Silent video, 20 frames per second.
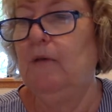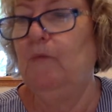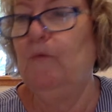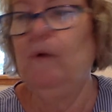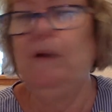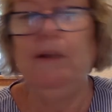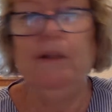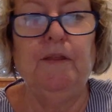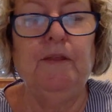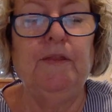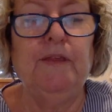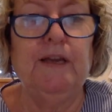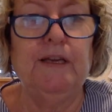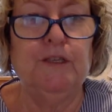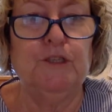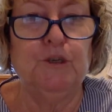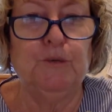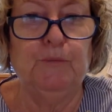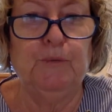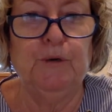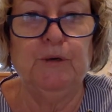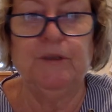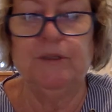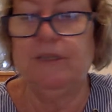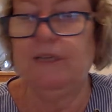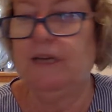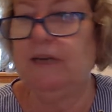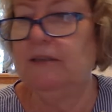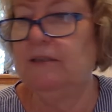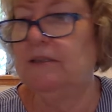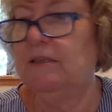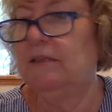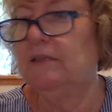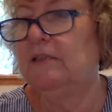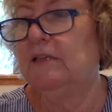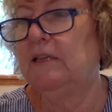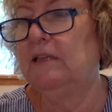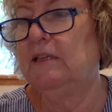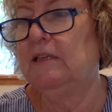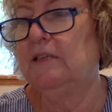One of the things your book says is
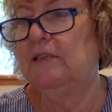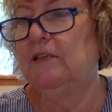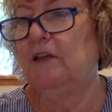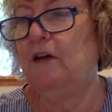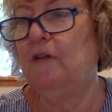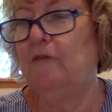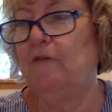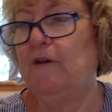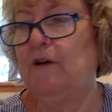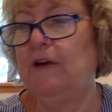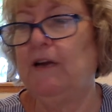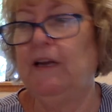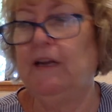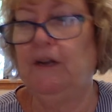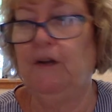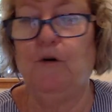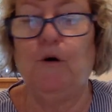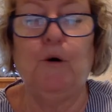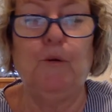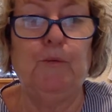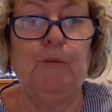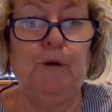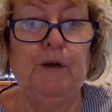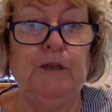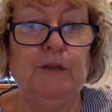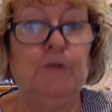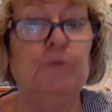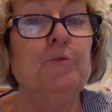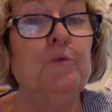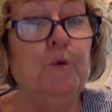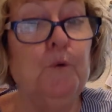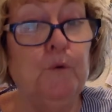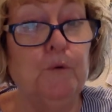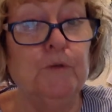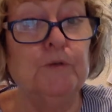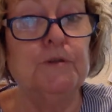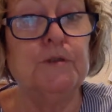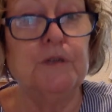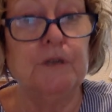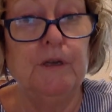that the software can incorporate the
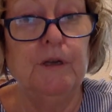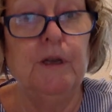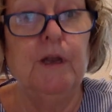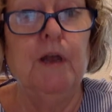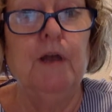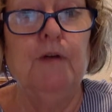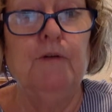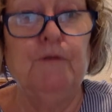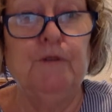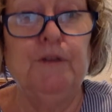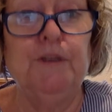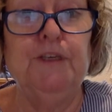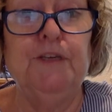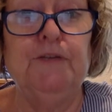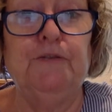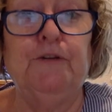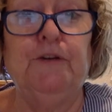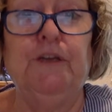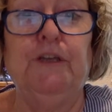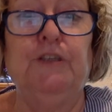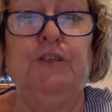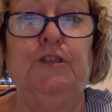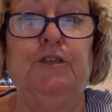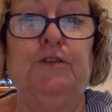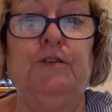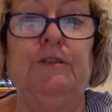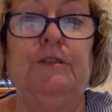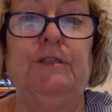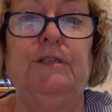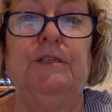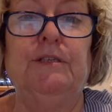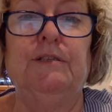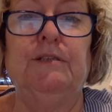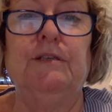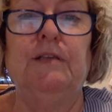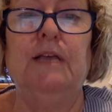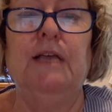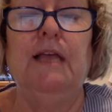rules for the different insurances.